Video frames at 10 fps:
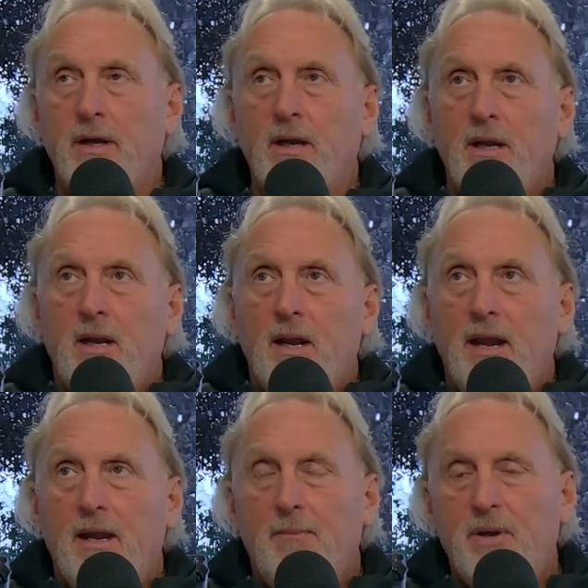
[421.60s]
and
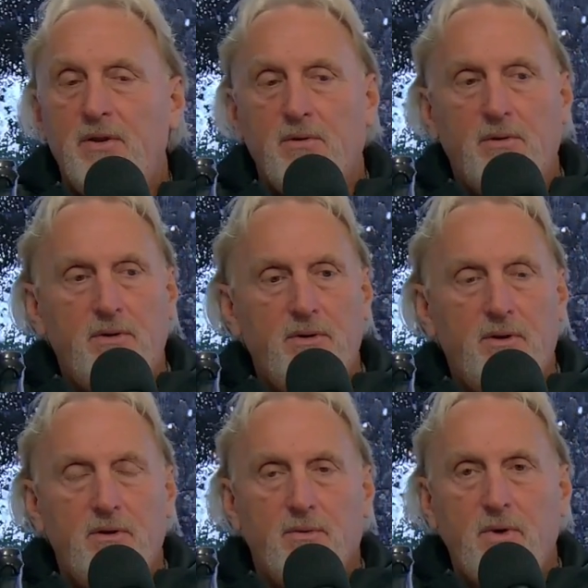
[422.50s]
and but you're
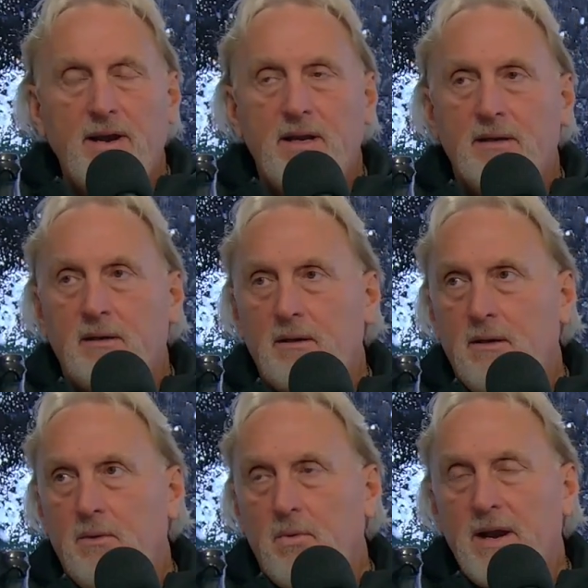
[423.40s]
you're writing
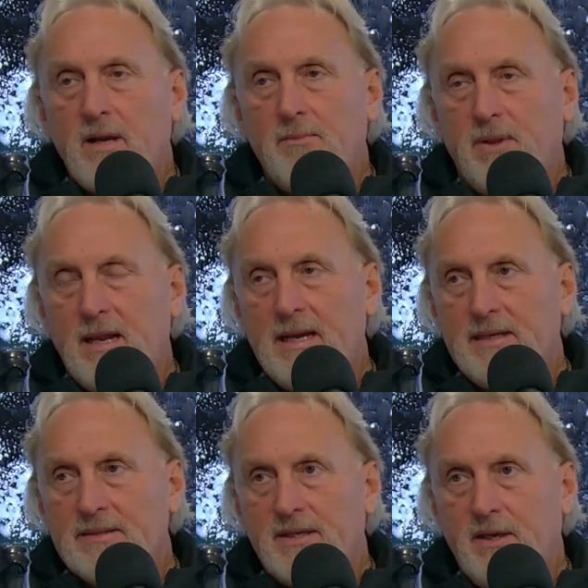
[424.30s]
you're writing
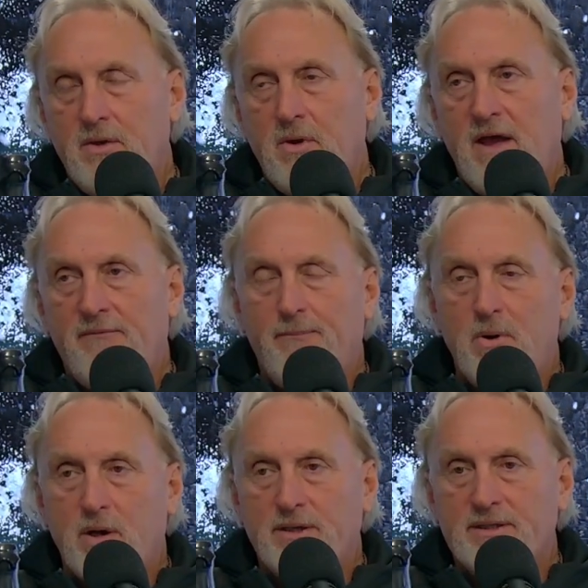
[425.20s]
plays and you have
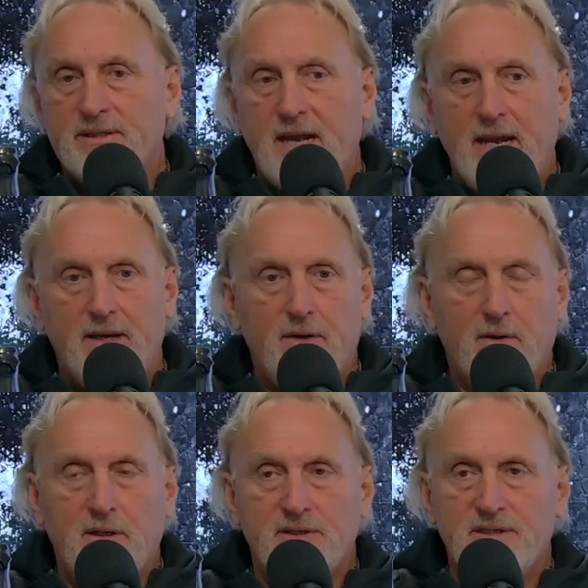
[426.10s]
books and you're
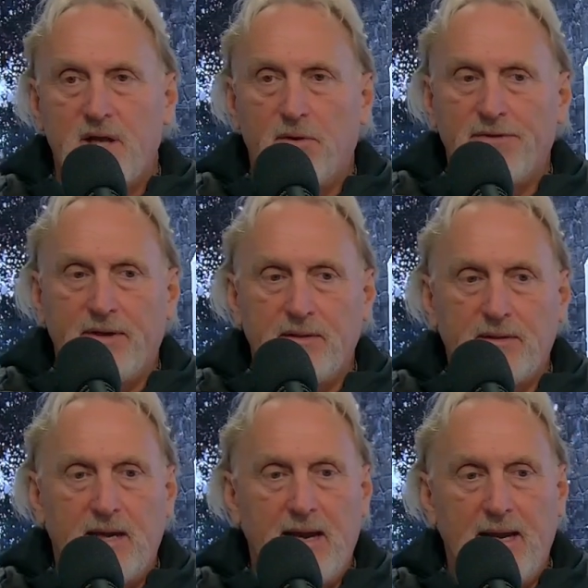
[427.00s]
a
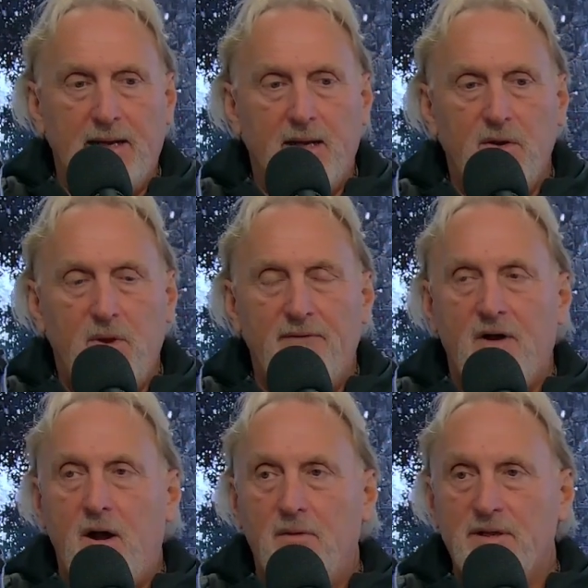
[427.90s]
consultant and you have
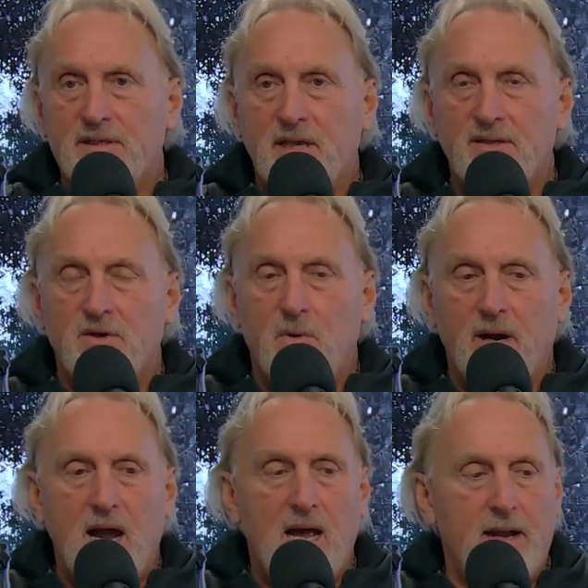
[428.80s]
all these things
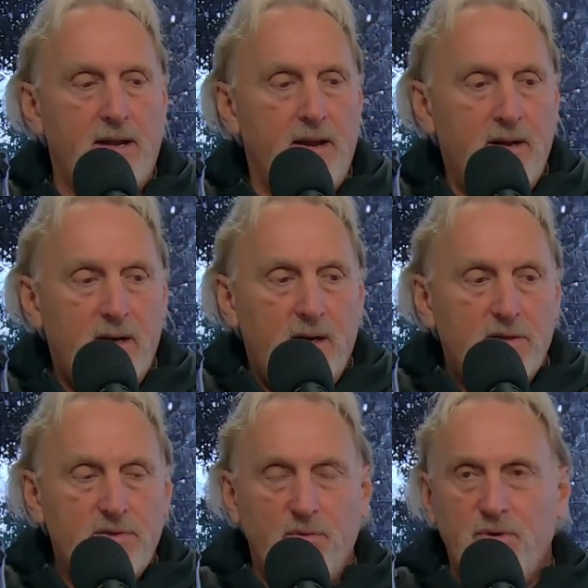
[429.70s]
going on
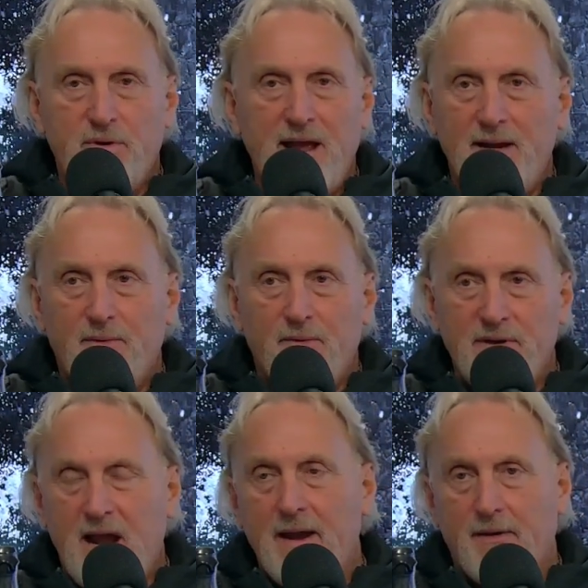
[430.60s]
so you're not
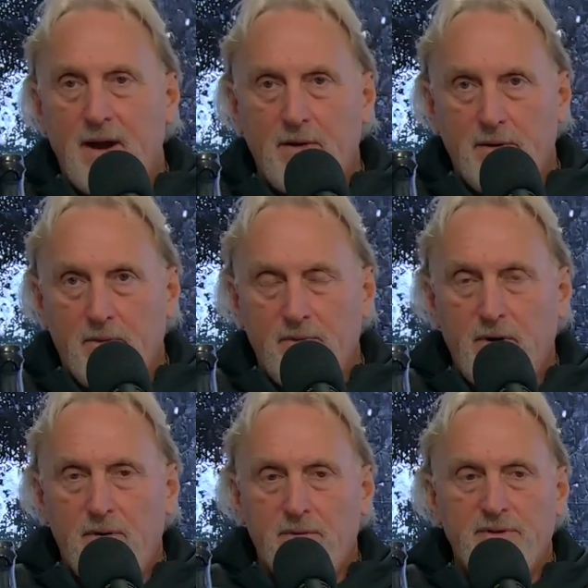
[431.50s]
retired are you
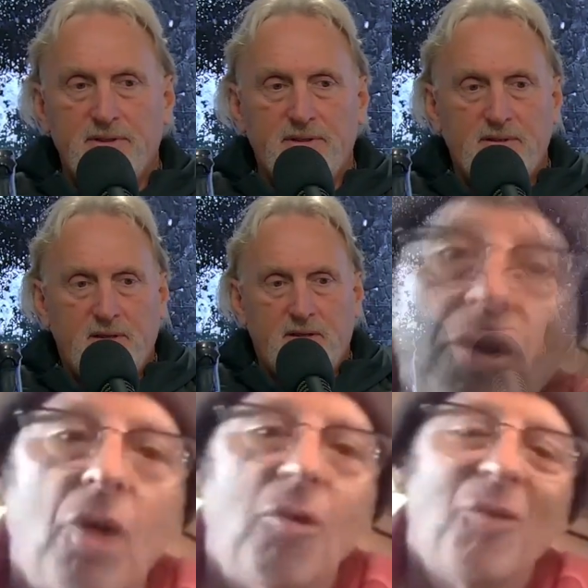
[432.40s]
you're, you're just
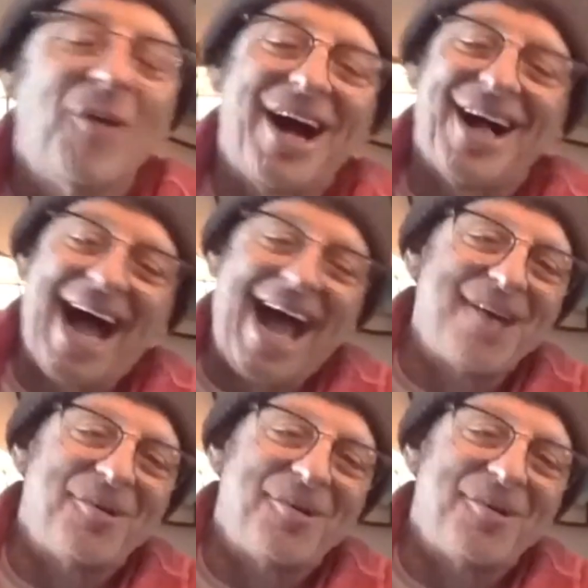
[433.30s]
oh, you're, oh no you, well